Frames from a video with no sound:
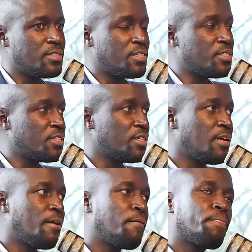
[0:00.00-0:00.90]
change.
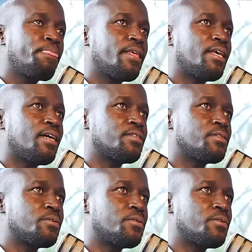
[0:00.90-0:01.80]

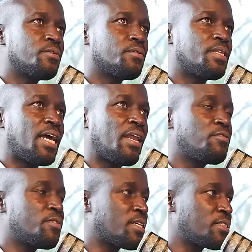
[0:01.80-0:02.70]
So they
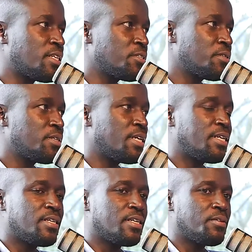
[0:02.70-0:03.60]
allowed for the extension,
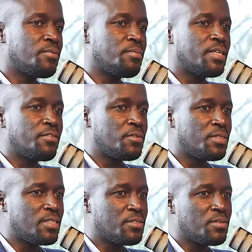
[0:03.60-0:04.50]
and we made a
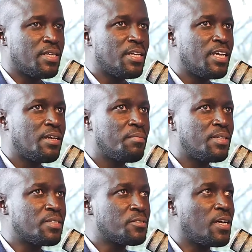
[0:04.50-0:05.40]
few changes on the
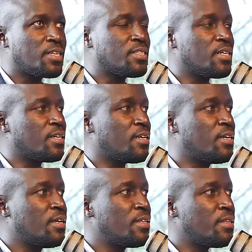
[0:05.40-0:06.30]
name, the
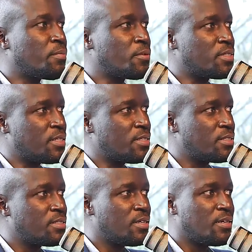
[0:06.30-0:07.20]
structure, the
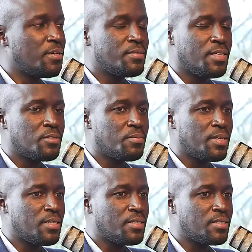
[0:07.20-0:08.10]
process, just
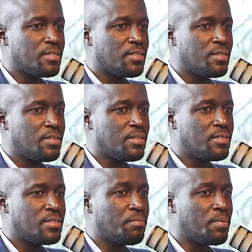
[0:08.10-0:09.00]
to make it
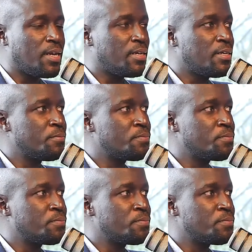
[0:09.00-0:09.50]
simpler.